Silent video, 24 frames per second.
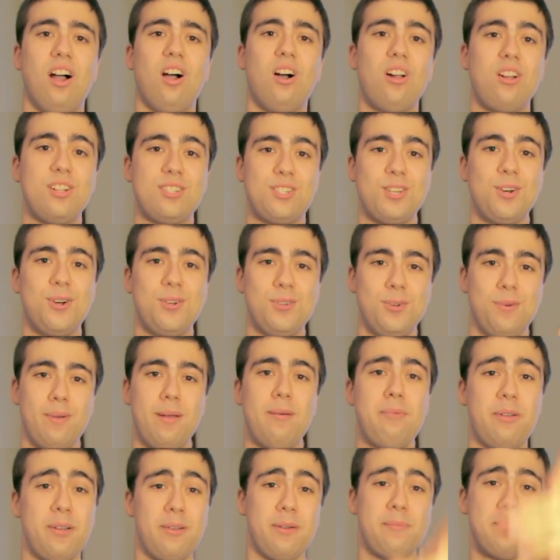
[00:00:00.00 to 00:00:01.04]
Also, you
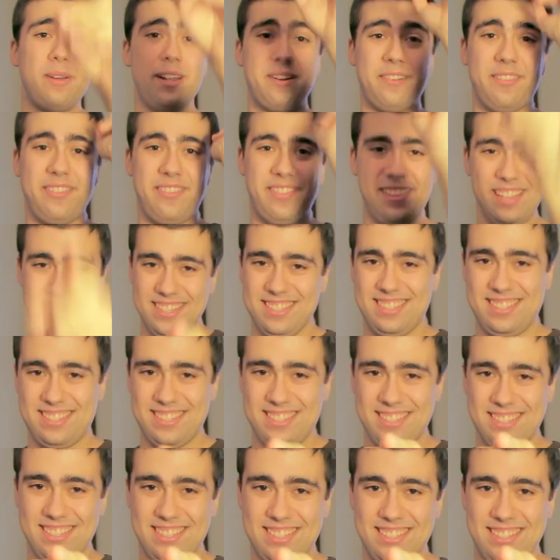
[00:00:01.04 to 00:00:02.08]
may remember
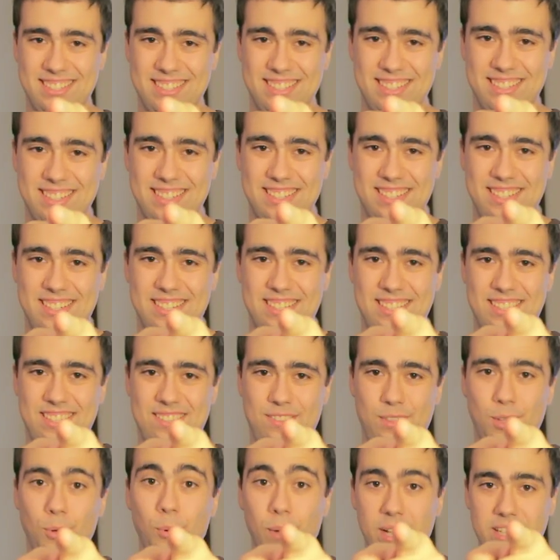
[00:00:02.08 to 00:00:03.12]
this.
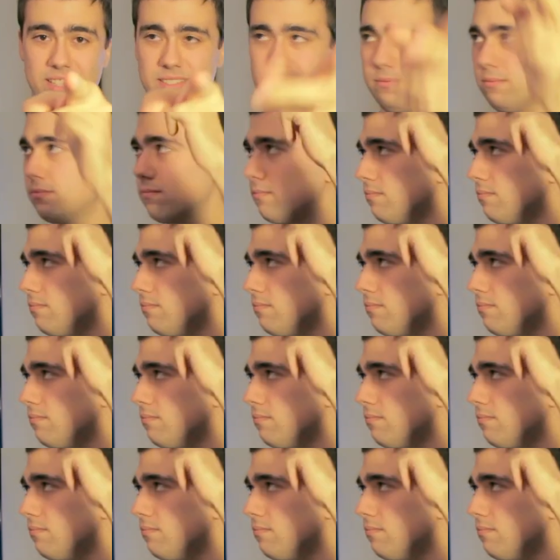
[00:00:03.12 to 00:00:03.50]
Wait.